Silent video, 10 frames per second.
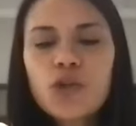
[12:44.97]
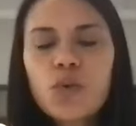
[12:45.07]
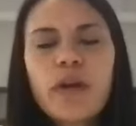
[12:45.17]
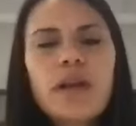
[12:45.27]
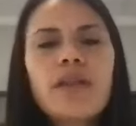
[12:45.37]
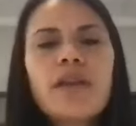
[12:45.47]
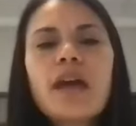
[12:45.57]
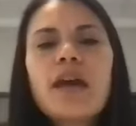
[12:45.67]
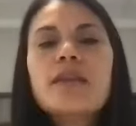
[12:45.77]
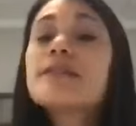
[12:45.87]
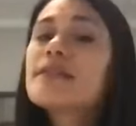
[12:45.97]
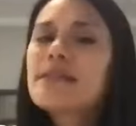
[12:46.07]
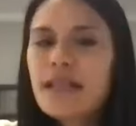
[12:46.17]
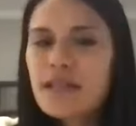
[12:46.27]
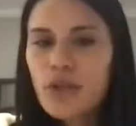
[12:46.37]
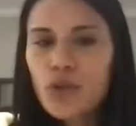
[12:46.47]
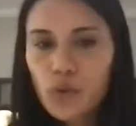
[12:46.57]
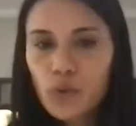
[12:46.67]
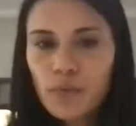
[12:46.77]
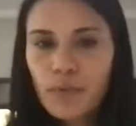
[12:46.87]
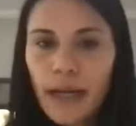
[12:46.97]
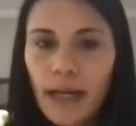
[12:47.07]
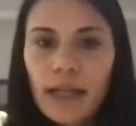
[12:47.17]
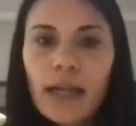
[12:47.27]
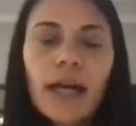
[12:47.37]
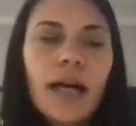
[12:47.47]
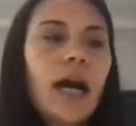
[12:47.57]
you with this assessment tool, right?